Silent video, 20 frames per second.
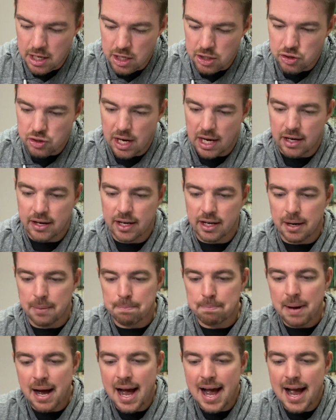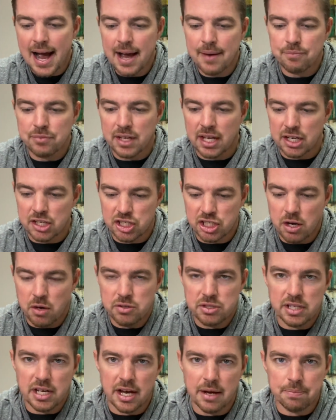So I click on buy and it
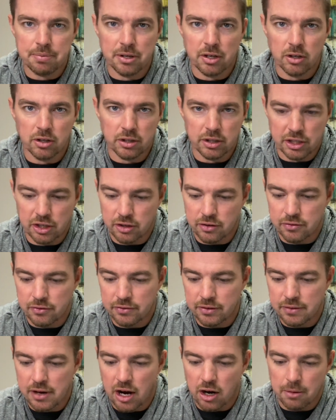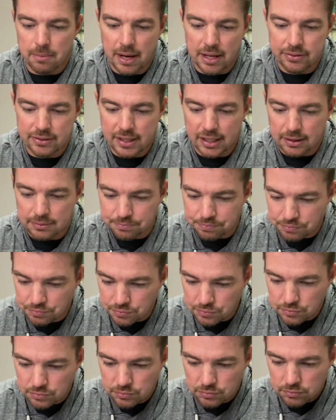shows up your dollar amount there.
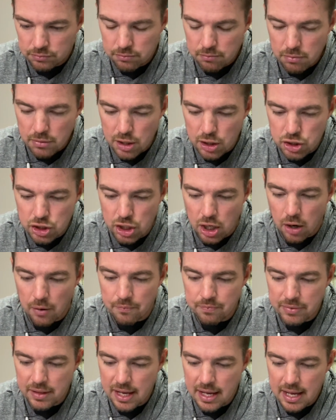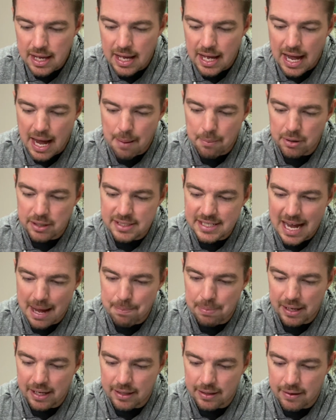So I'm going to
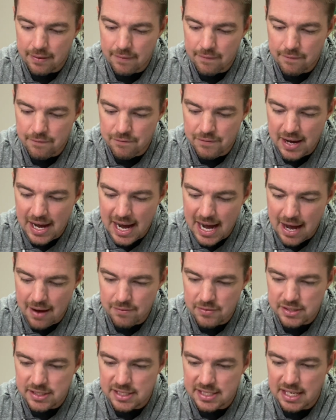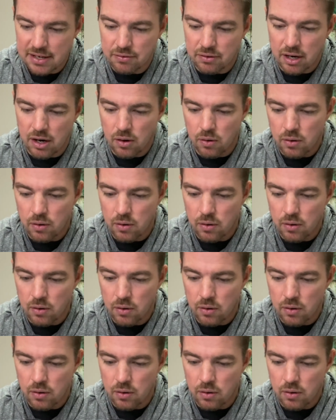type in 50.